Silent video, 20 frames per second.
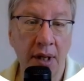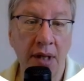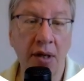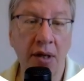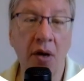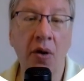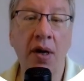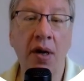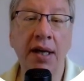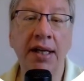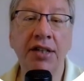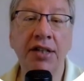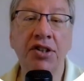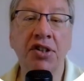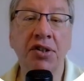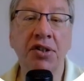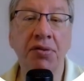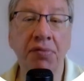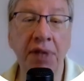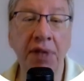Now,
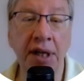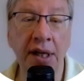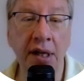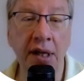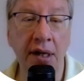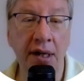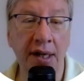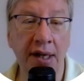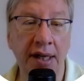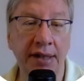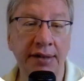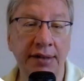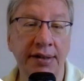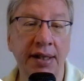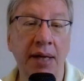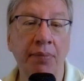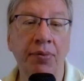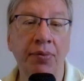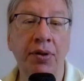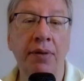let's read an
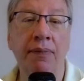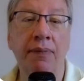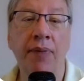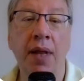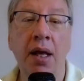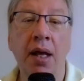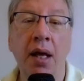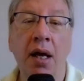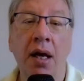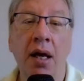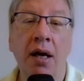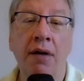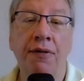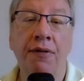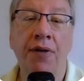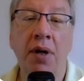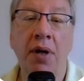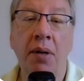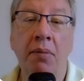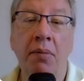excerpt
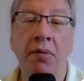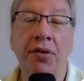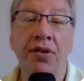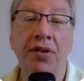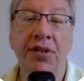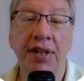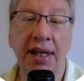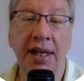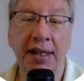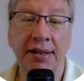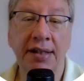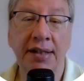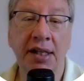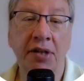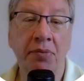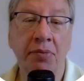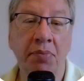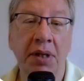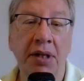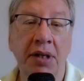from the text that
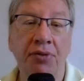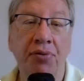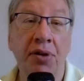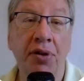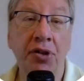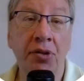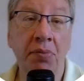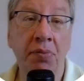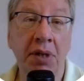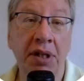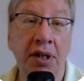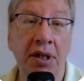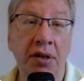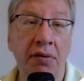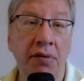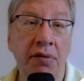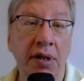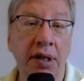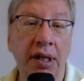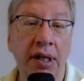has been transmitted
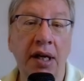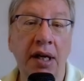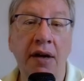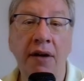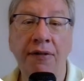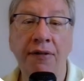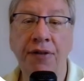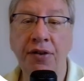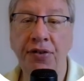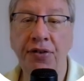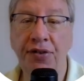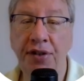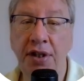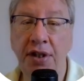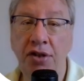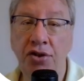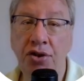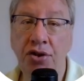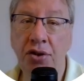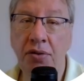orally for
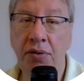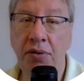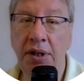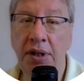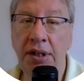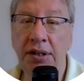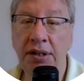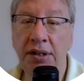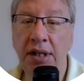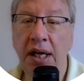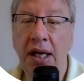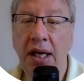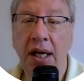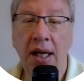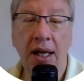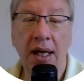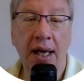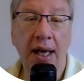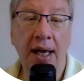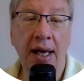centuries
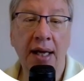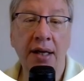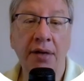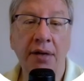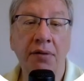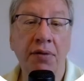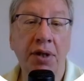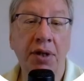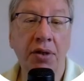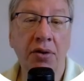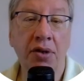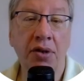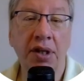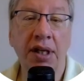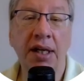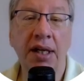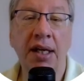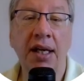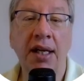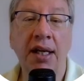and
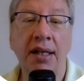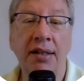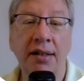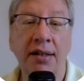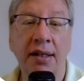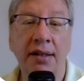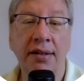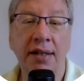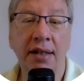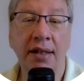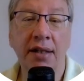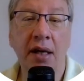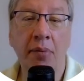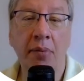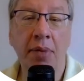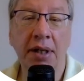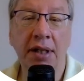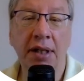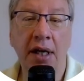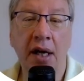recorded in the
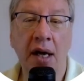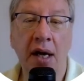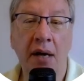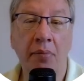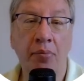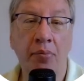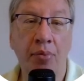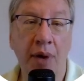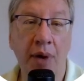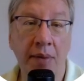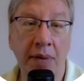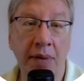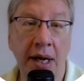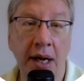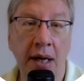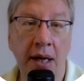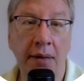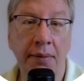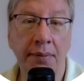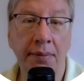Satapatha
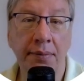Brahmana.